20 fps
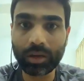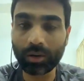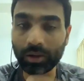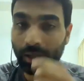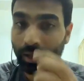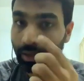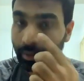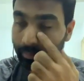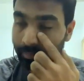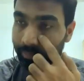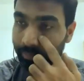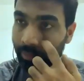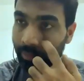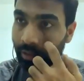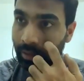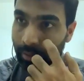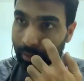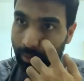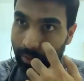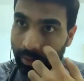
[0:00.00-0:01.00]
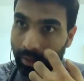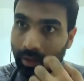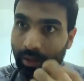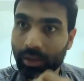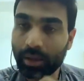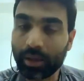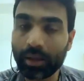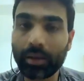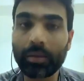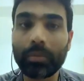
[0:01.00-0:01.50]
Okay,
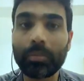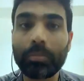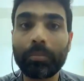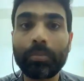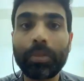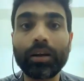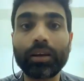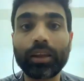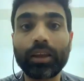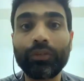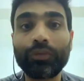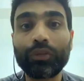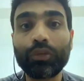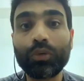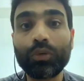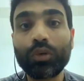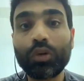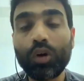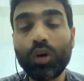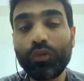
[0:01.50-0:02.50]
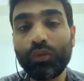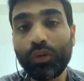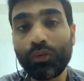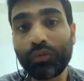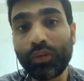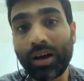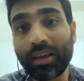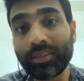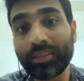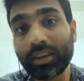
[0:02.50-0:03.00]
but if you go
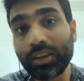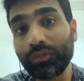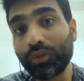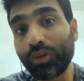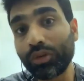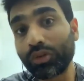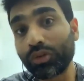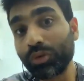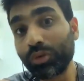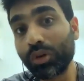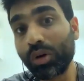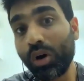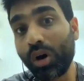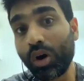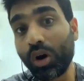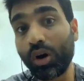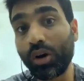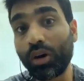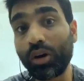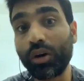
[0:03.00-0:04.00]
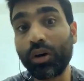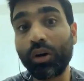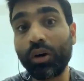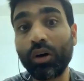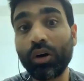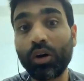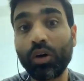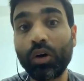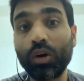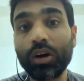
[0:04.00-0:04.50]
for fasting for too long,
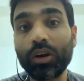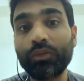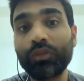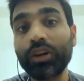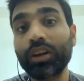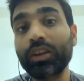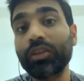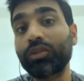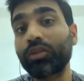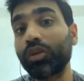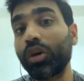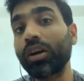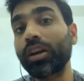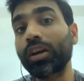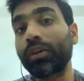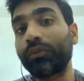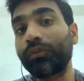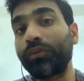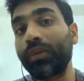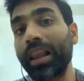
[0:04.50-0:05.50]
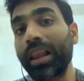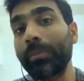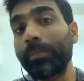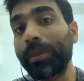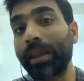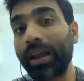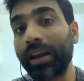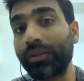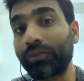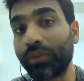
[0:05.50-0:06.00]
or if it is not a well
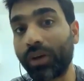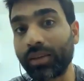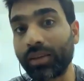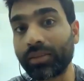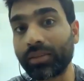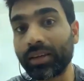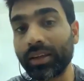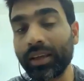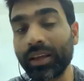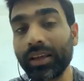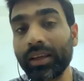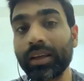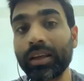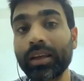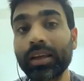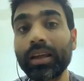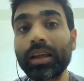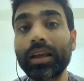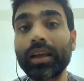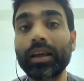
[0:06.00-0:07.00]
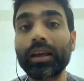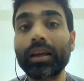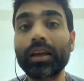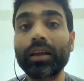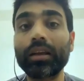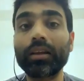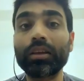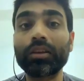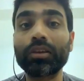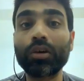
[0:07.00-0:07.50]
planned fasting,
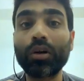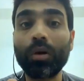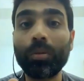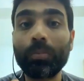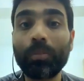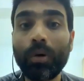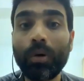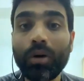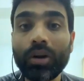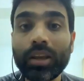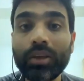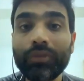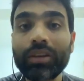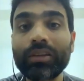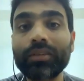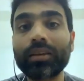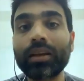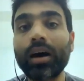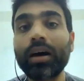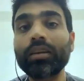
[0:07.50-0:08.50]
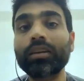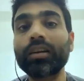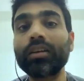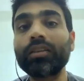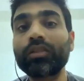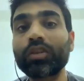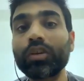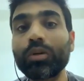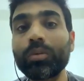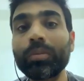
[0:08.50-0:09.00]
your body will start
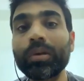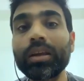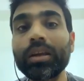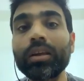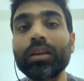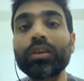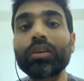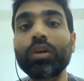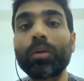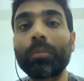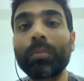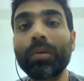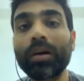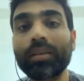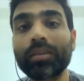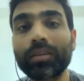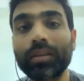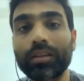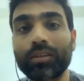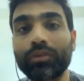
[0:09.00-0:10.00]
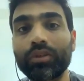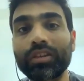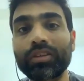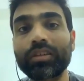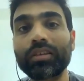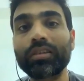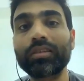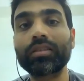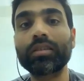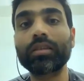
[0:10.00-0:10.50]
consuming your muscles,
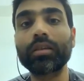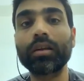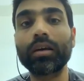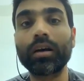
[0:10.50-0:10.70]
which is